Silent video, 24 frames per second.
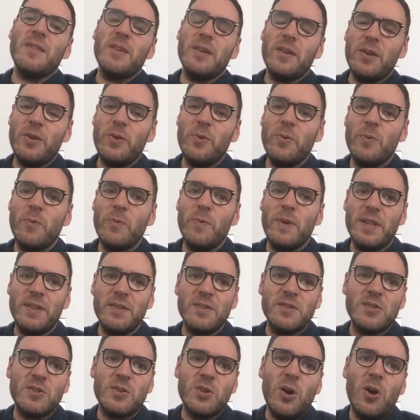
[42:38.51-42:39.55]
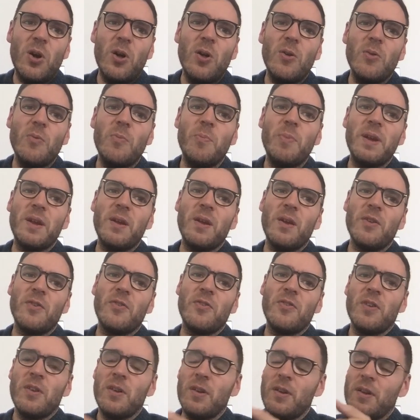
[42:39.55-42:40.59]
that you install
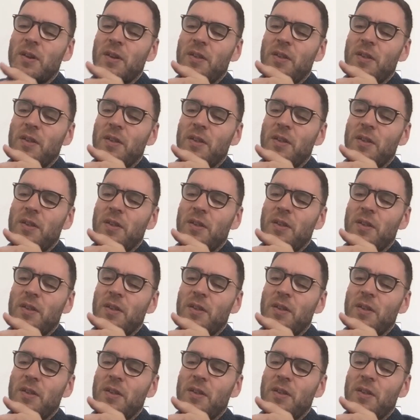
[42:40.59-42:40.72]
because